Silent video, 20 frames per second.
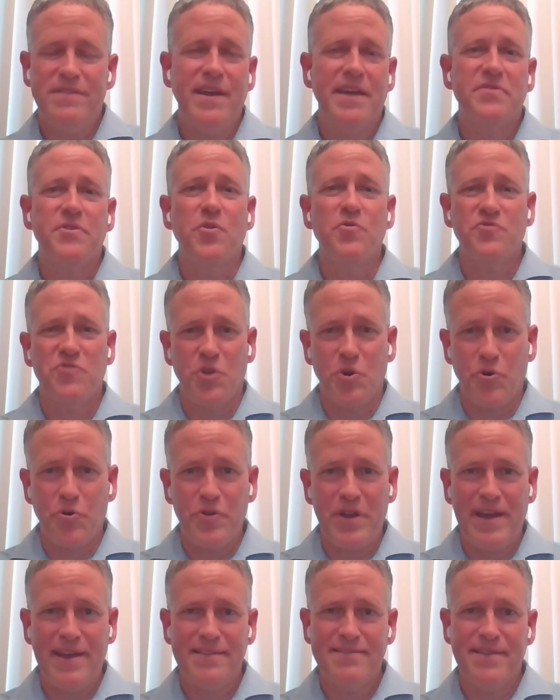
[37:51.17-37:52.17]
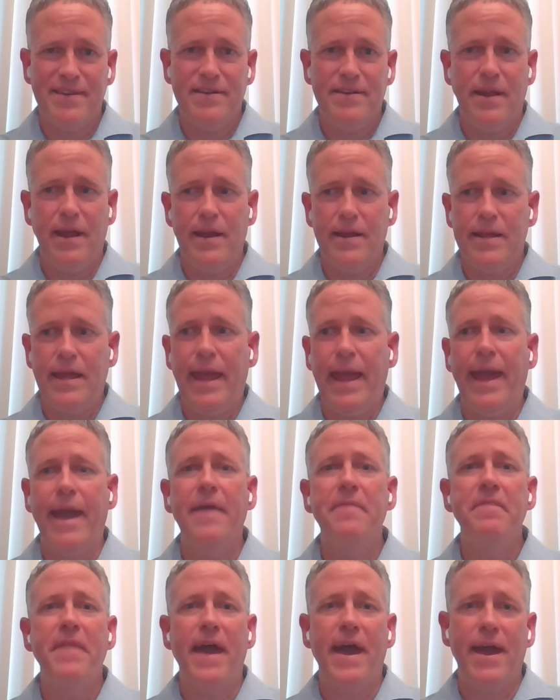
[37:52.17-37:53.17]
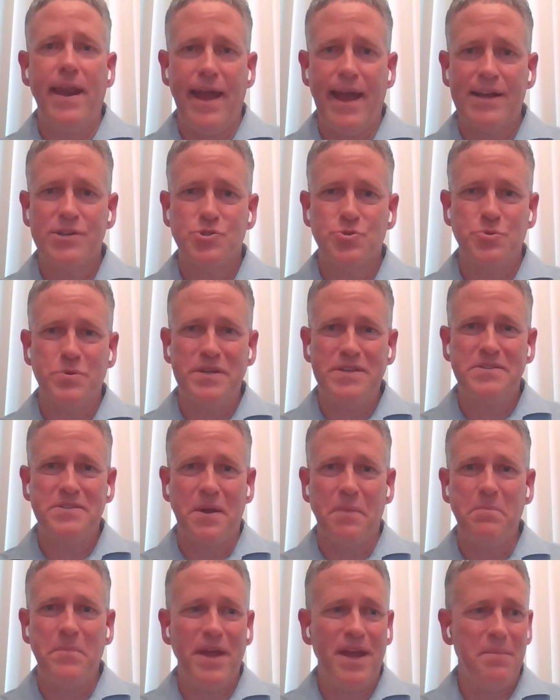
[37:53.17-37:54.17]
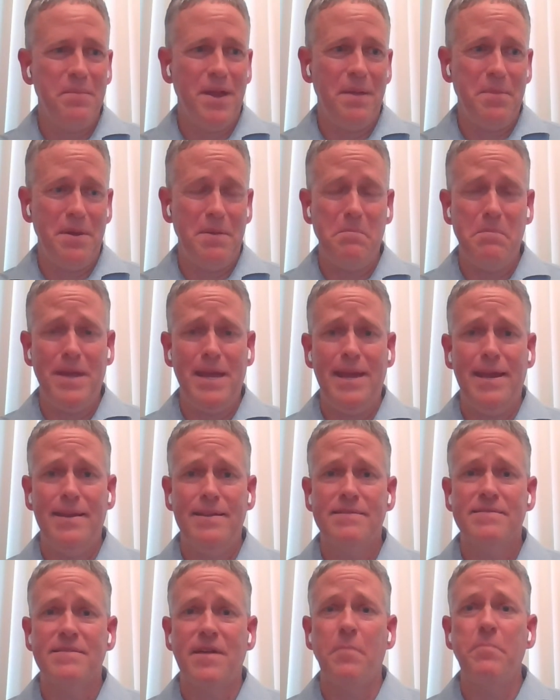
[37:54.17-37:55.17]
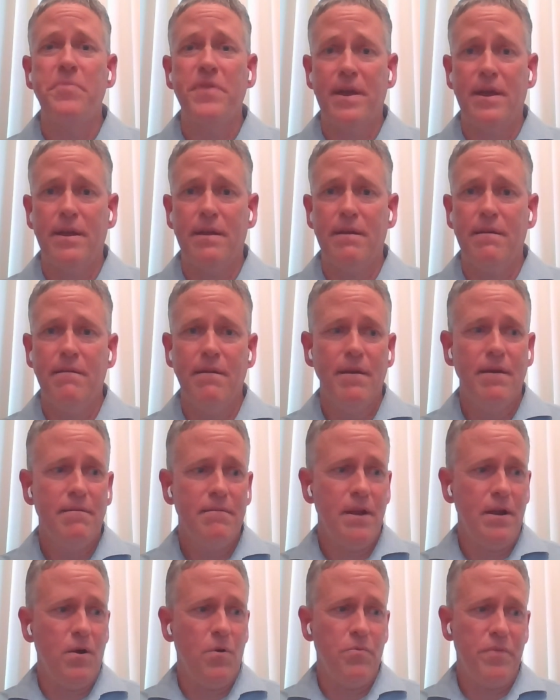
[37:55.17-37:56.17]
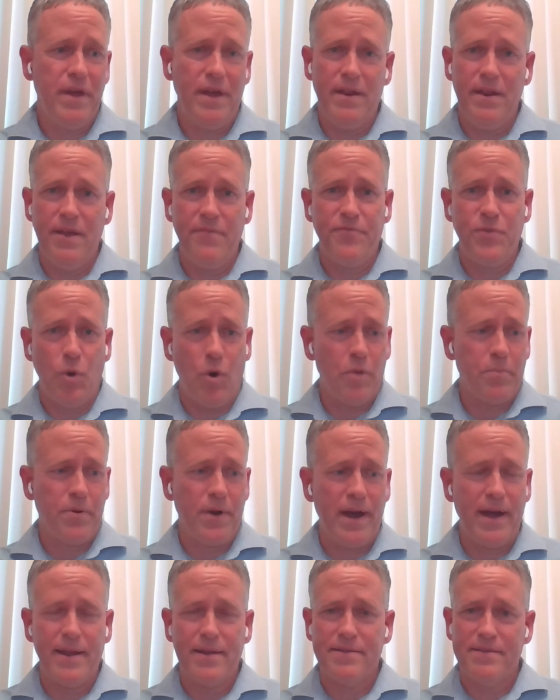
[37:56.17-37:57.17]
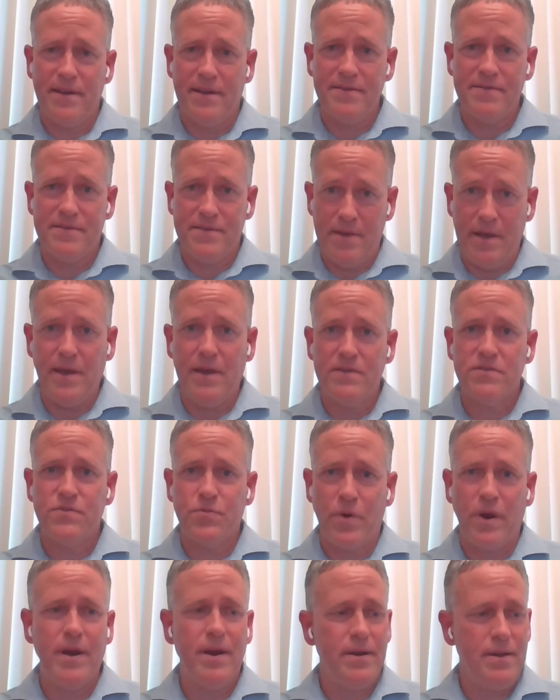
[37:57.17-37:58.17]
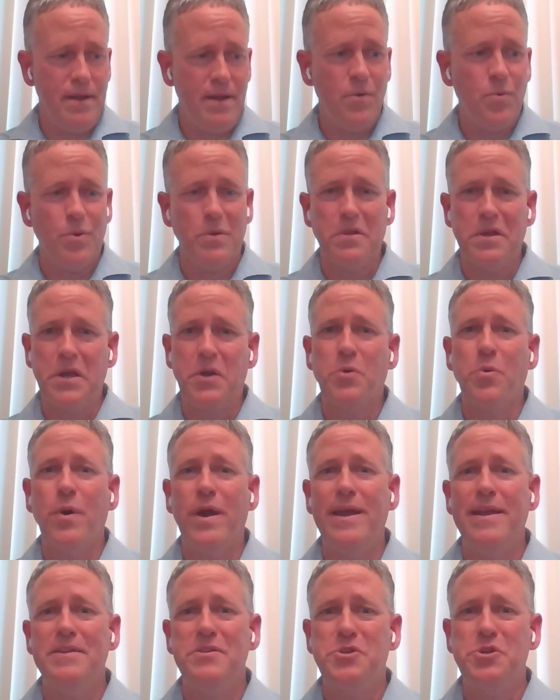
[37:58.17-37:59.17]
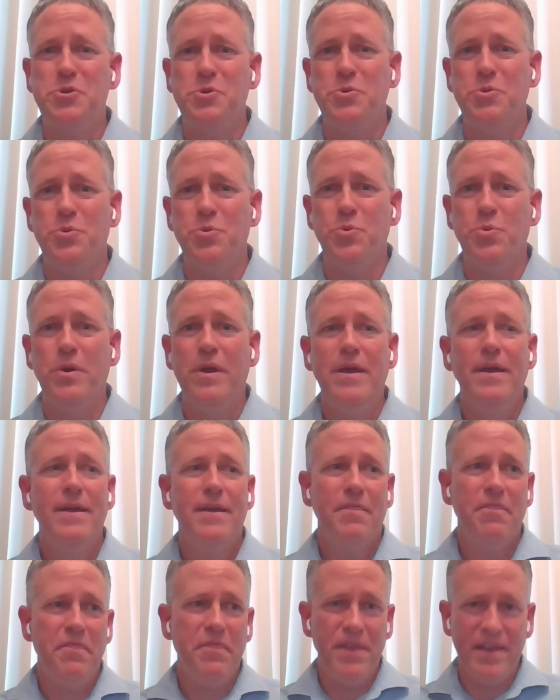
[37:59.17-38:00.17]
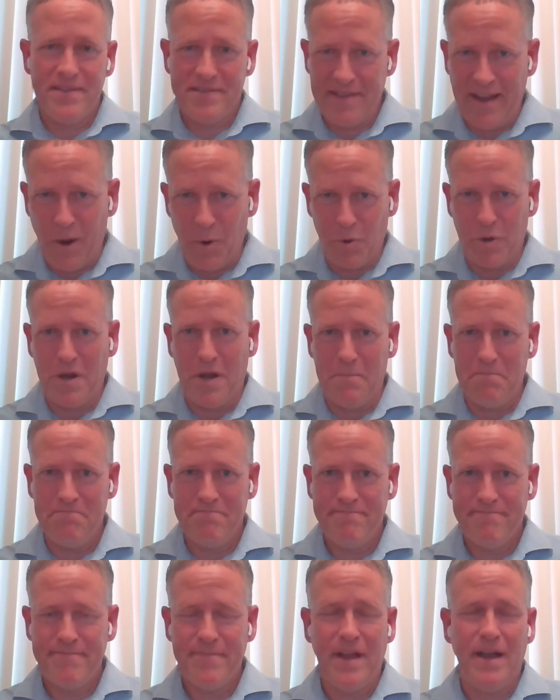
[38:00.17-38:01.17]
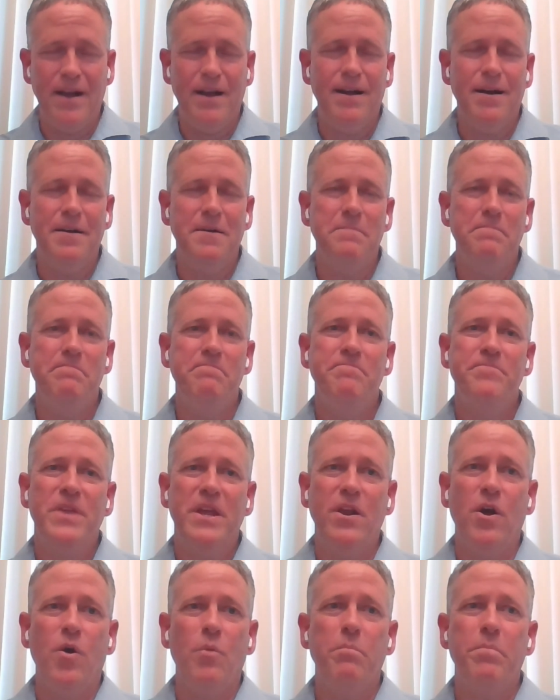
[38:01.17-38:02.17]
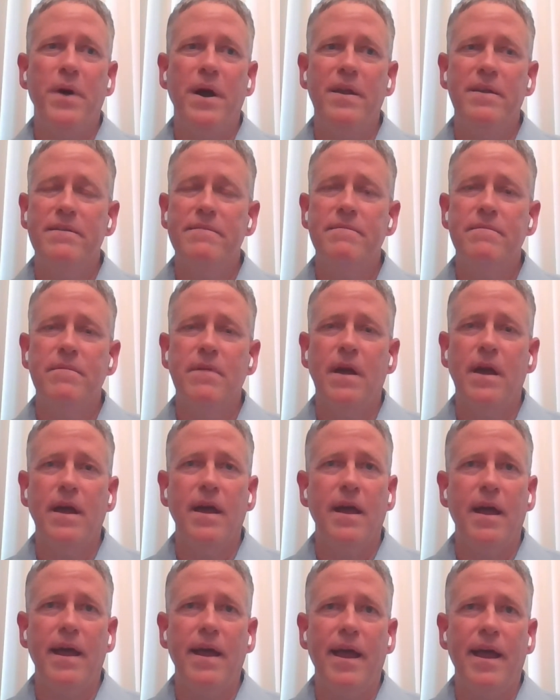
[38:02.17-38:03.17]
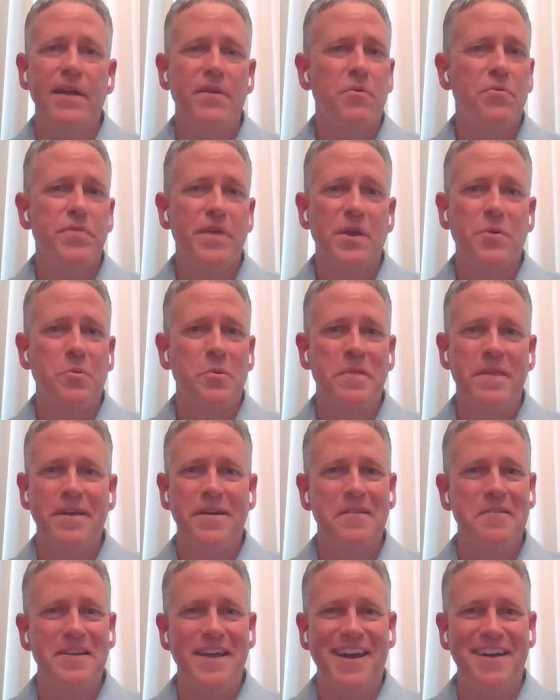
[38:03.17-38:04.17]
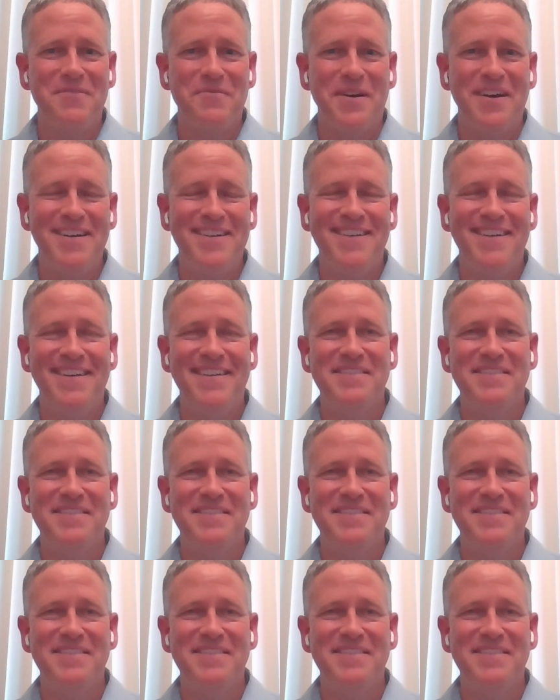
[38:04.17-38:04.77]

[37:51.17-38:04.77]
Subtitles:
take those learnings and can that actually someday maybe mean something, that if your product does this, right, it will equate to this outcome. But I don't think we're there yet, right?